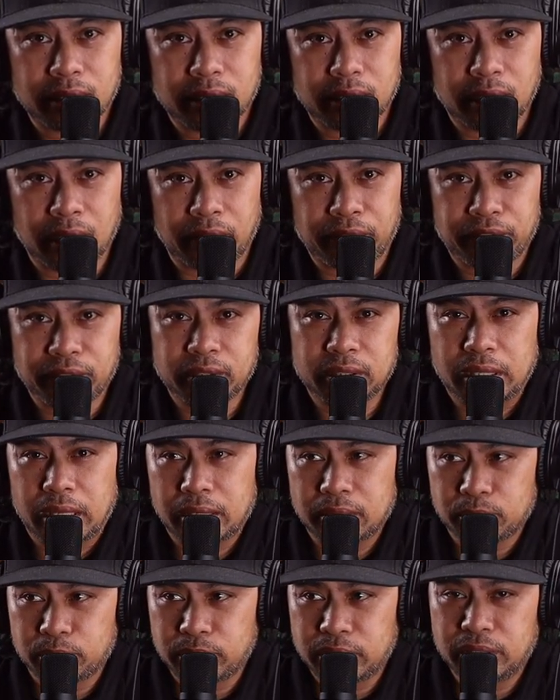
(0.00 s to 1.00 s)
And I feel
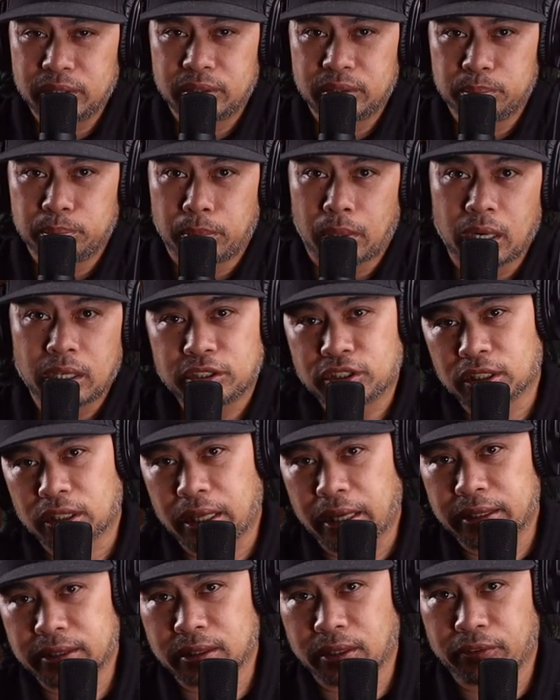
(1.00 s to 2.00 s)
that we
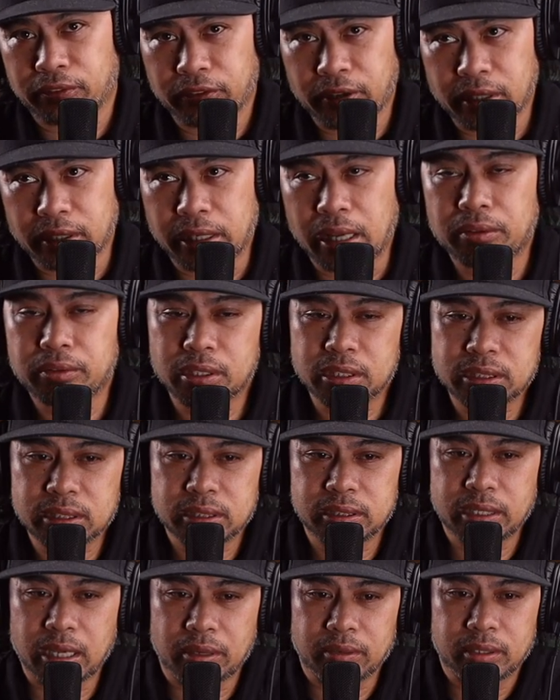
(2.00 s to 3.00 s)
marginalize our friend. Now there,
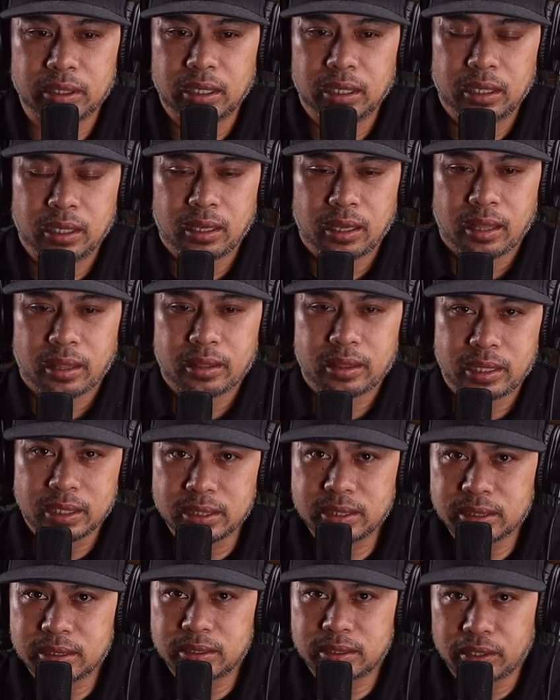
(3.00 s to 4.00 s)
now,
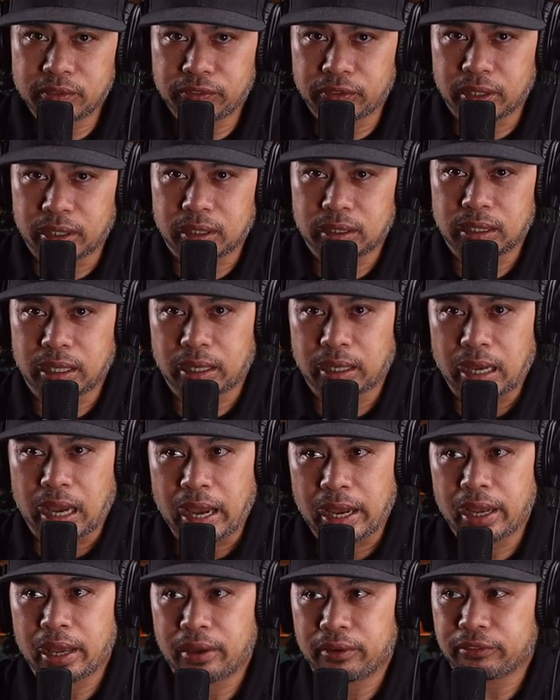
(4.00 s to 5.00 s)
this is different. Like
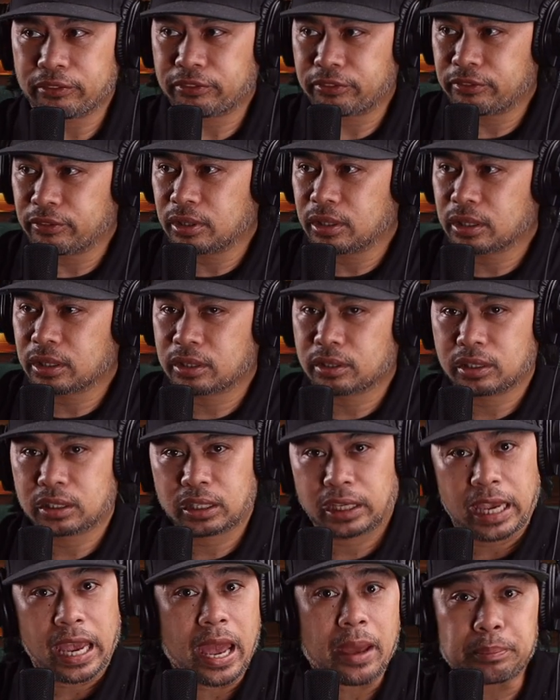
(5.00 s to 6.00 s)
I have
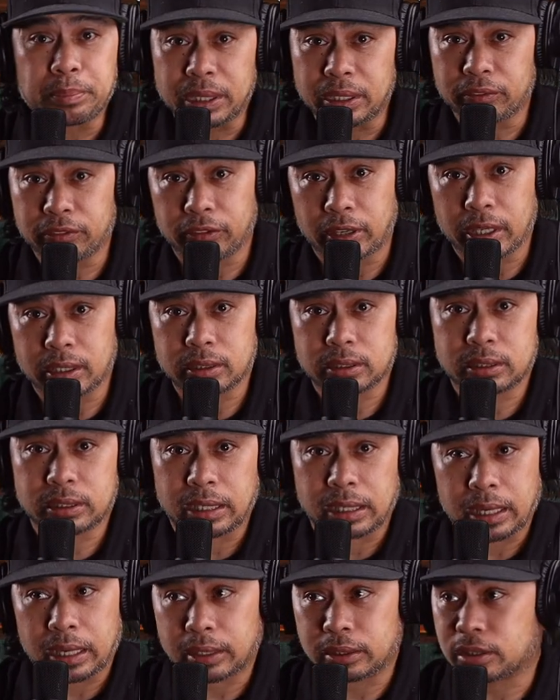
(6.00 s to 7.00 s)
camping friends
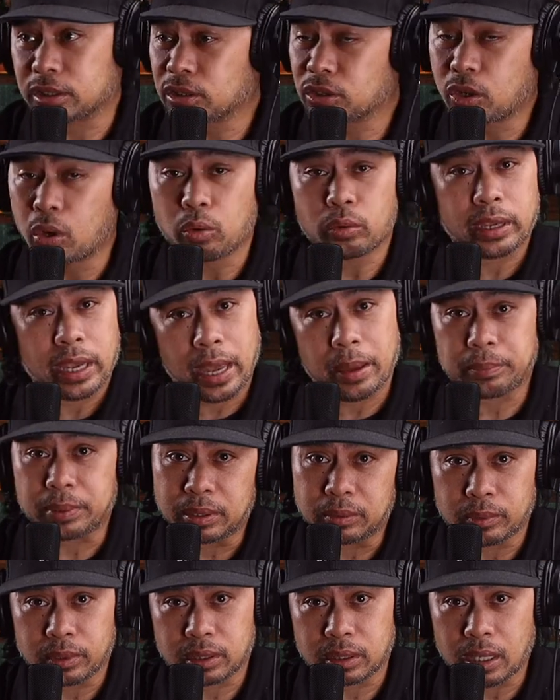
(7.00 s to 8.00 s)
that I just go
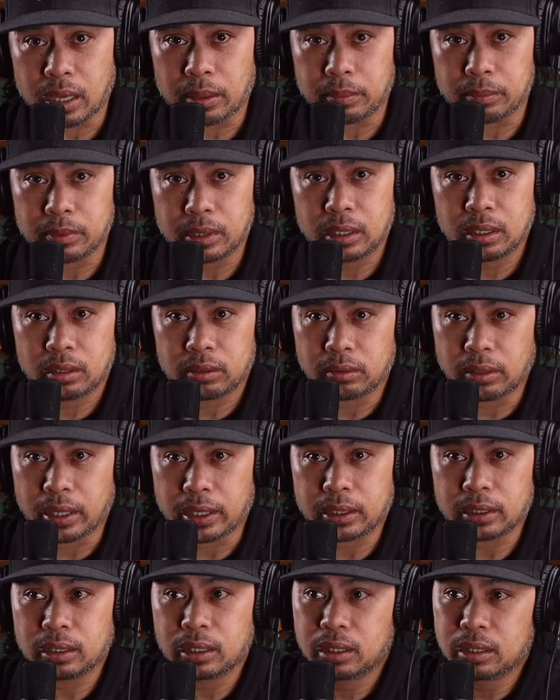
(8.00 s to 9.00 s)
camping with them,
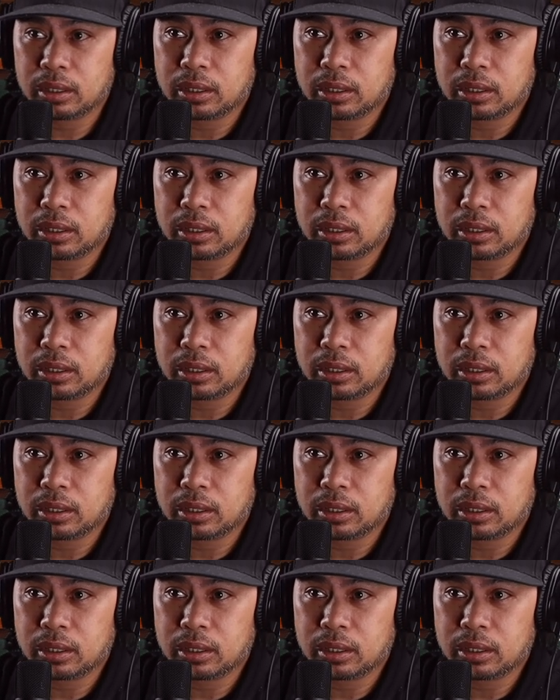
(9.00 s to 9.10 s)
right?